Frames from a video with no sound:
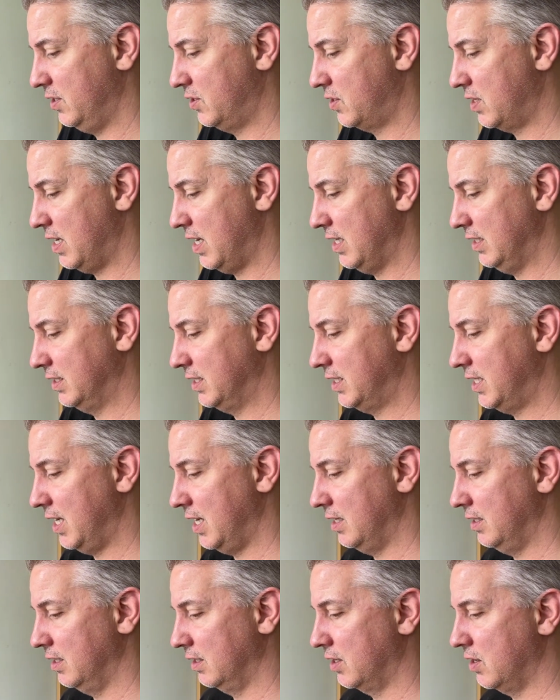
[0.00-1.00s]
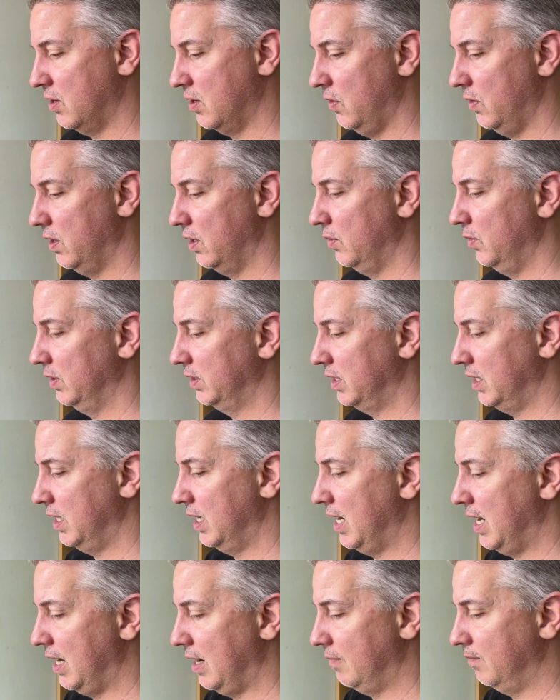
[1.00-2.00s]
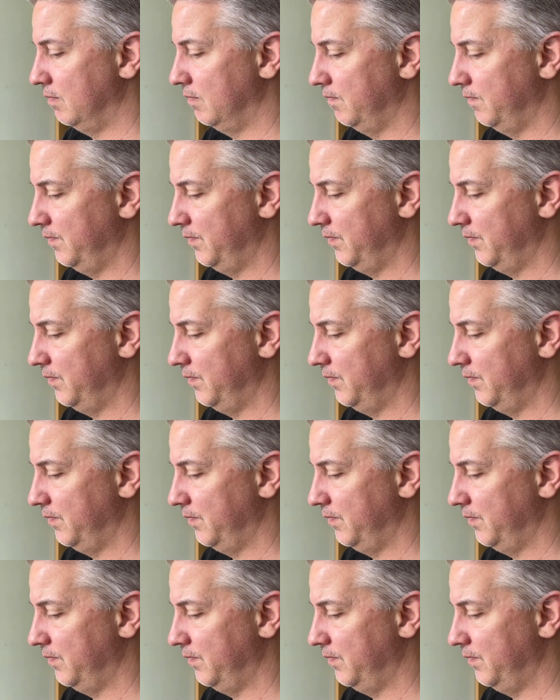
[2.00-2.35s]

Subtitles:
try and stay in the coating with the name.